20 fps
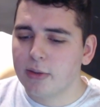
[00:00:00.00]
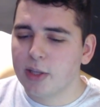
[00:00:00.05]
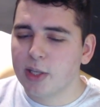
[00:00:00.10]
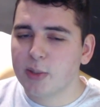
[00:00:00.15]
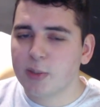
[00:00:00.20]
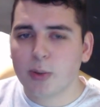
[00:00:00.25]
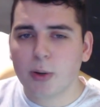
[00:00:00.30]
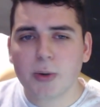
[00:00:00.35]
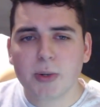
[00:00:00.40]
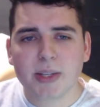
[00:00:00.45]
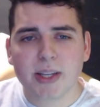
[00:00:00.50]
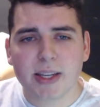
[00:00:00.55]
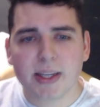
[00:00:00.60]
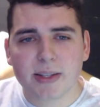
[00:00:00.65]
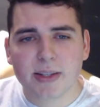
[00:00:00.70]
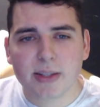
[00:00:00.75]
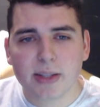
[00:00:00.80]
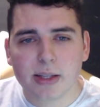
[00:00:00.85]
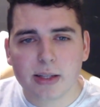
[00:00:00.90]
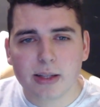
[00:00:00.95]
this
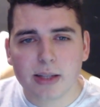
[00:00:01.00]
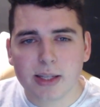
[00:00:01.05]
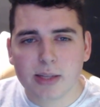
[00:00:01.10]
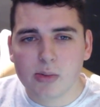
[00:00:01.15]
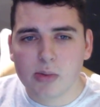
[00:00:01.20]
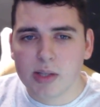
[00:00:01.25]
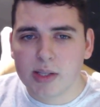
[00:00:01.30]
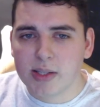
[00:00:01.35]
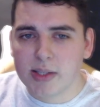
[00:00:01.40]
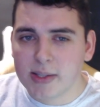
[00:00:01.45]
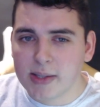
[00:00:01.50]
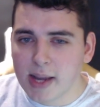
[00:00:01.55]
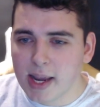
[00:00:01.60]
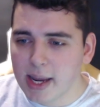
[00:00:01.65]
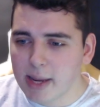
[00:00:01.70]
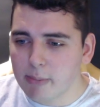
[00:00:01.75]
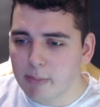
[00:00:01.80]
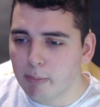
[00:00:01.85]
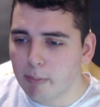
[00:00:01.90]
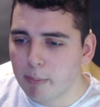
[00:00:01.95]
process is the
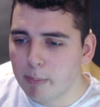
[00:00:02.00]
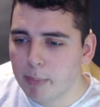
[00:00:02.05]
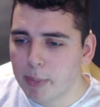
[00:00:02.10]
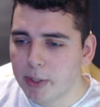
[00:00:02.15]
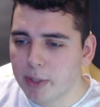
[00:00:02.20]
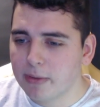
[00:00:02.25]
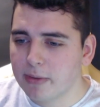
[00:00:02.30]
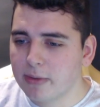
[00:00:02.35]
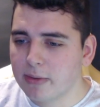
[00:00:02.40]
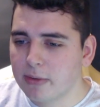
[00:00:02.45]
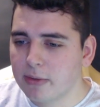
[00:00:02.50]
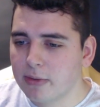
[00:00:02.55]
same, but